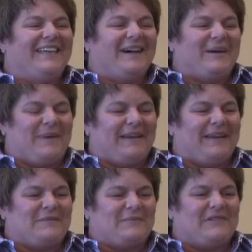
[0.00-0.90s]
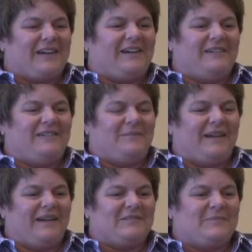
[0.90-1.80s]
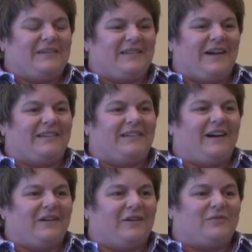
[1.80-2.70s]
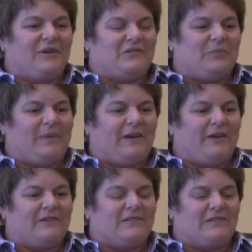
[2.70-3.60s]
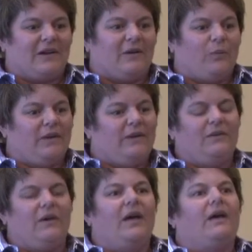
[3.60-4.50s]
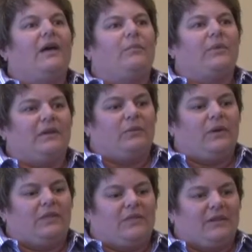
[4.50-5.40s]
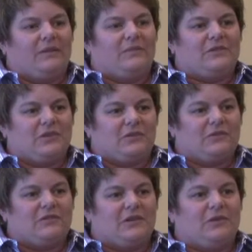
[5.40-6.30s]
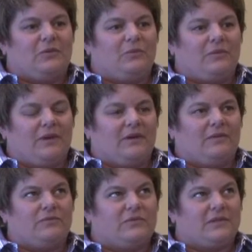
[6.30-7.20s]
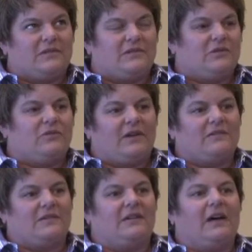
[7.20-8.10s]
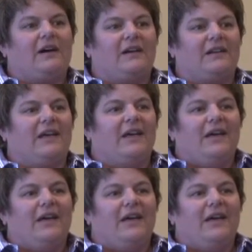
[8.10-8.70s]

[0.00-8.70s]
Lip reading: My name is Michelle. My husband Todd and I are foster parents. We have been with the Children's Home since 2009.